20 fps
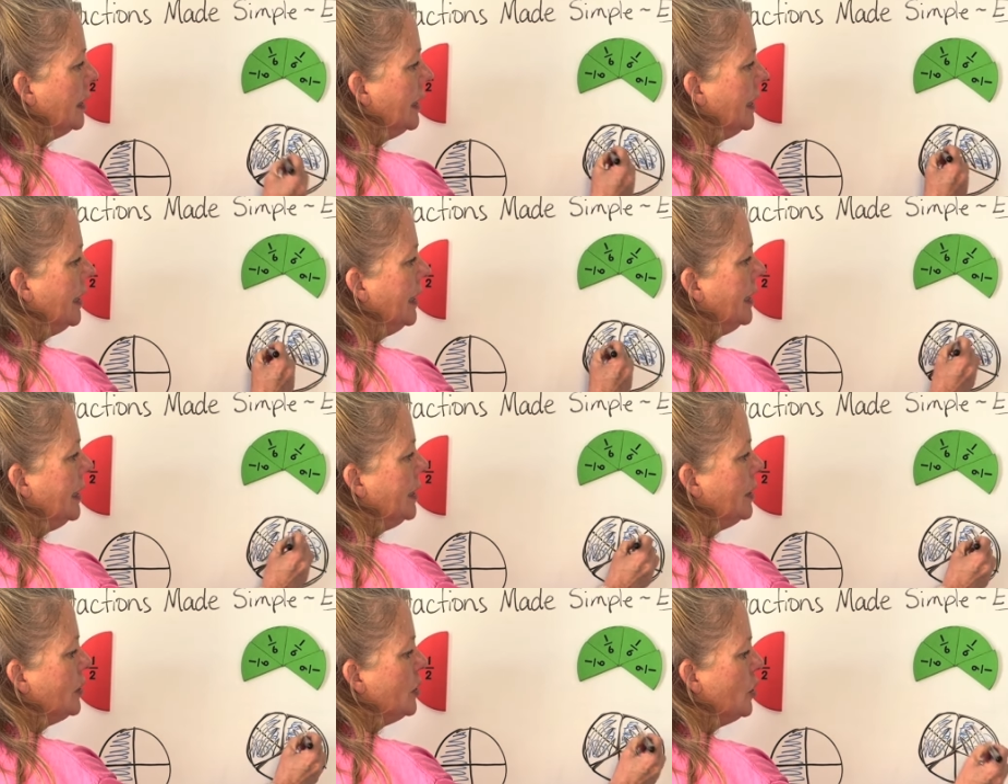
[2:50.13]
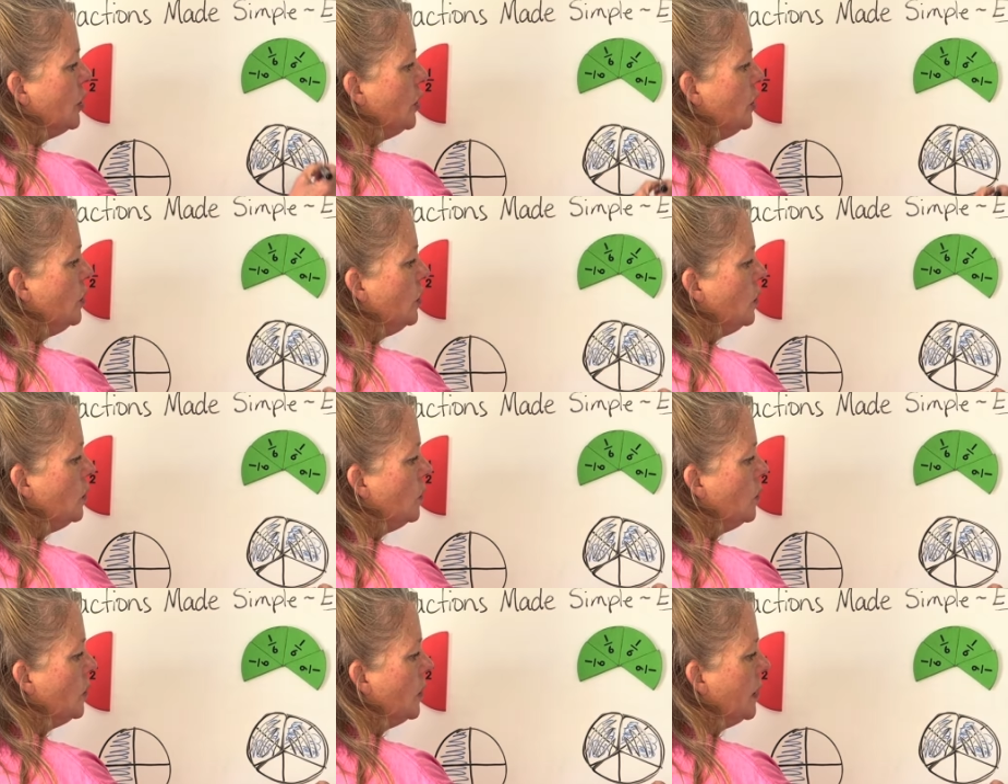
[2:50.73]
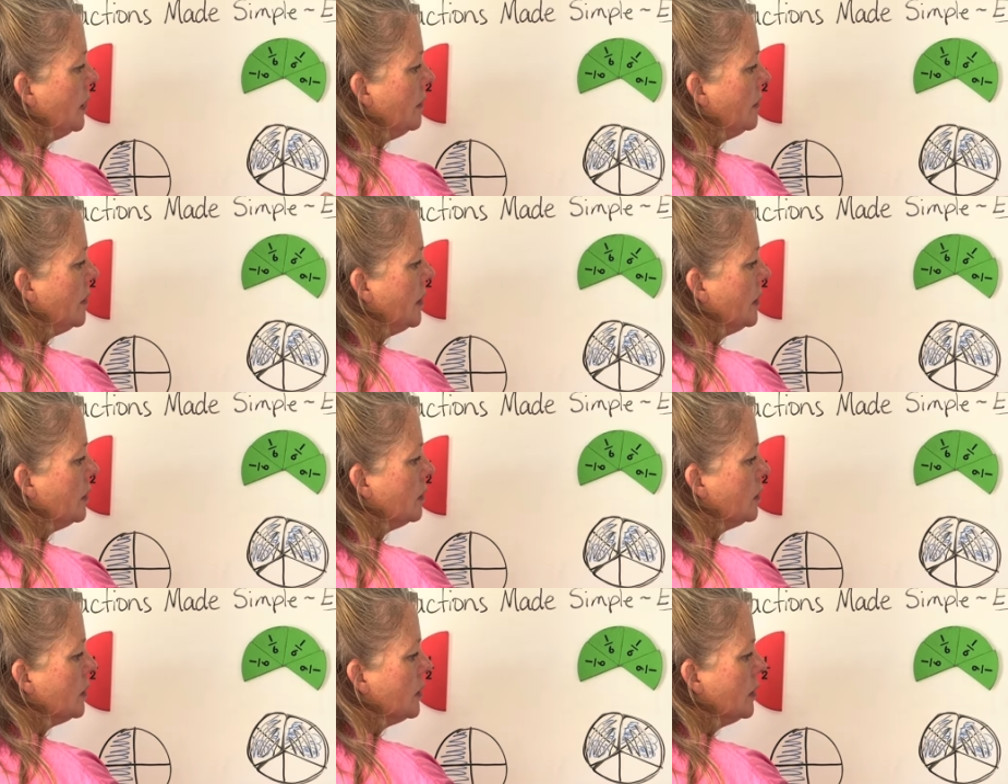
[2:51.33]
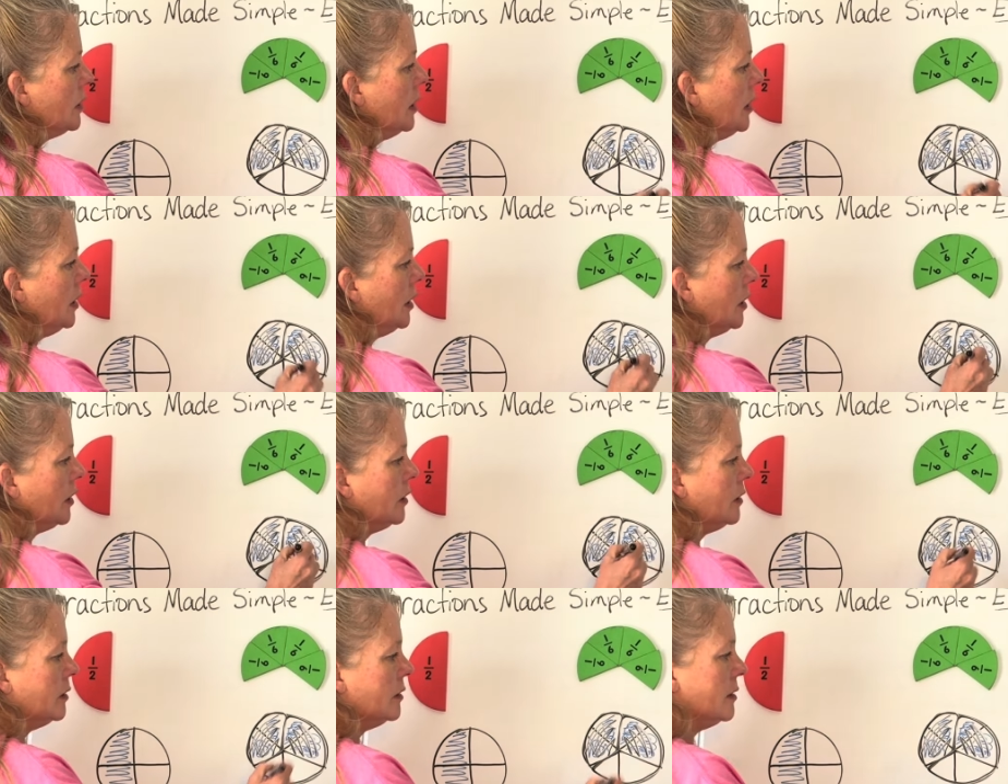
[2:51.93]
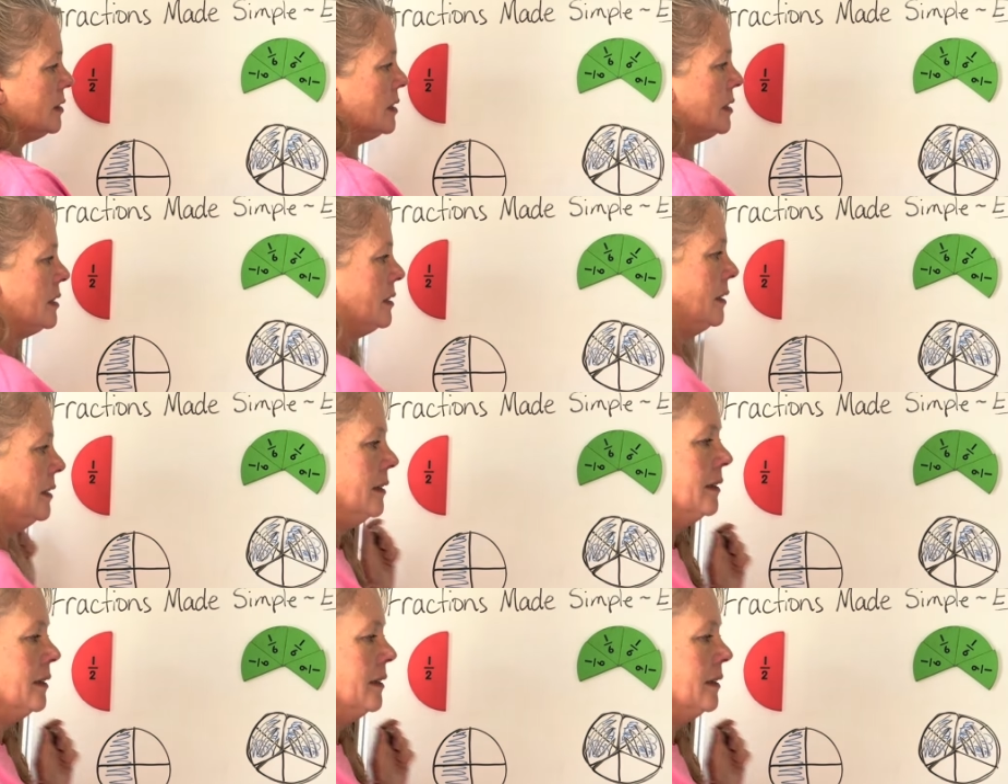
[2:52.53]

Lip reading: and 2 of those thirds